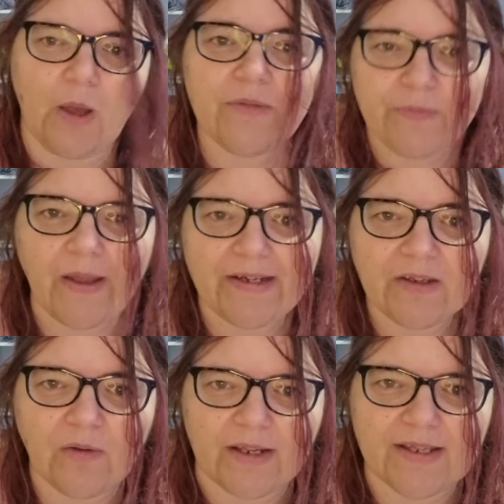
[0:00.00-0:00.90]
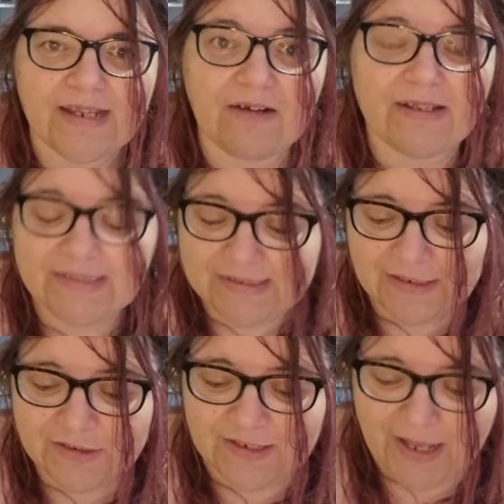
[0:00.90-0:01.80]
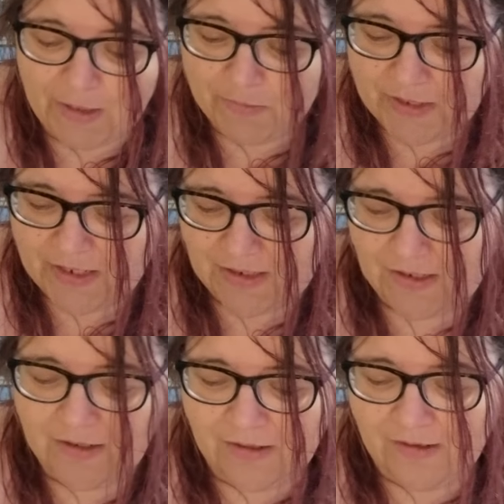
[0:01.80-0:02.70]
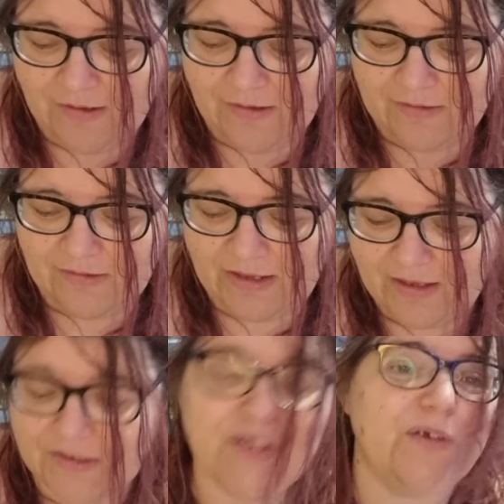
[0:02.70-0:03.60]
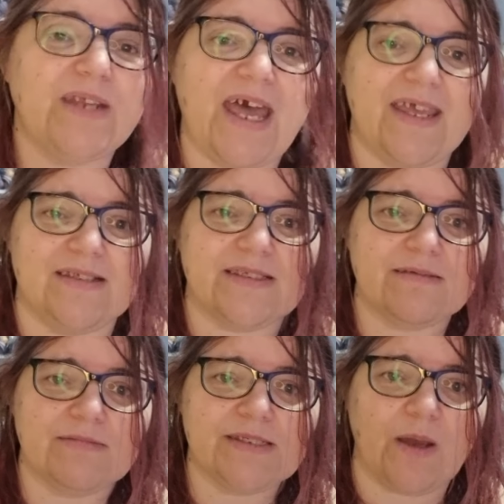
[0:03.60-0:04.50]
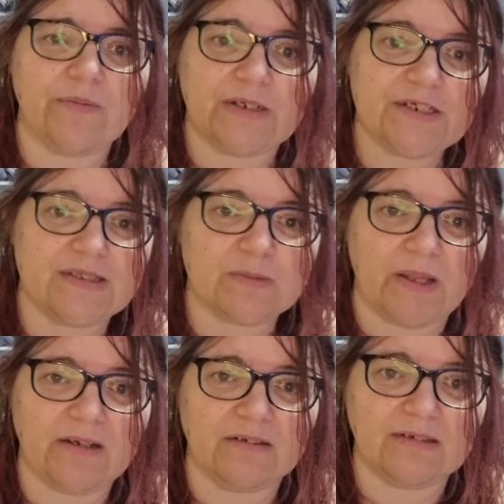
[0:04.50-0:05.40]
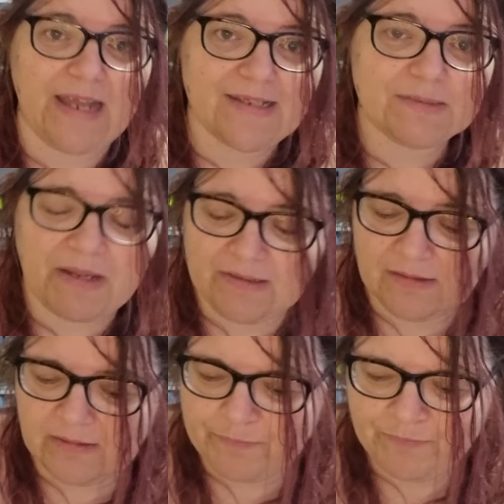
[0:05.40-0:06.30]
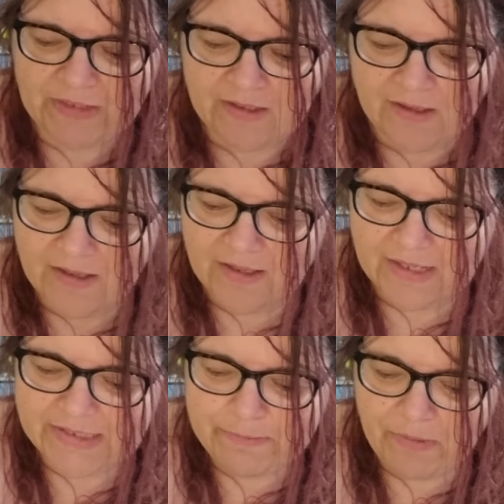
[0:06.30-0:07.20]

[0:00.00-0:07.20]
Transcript: I finally got it and I stitched it up in 2 days. So I finished this one last month. It's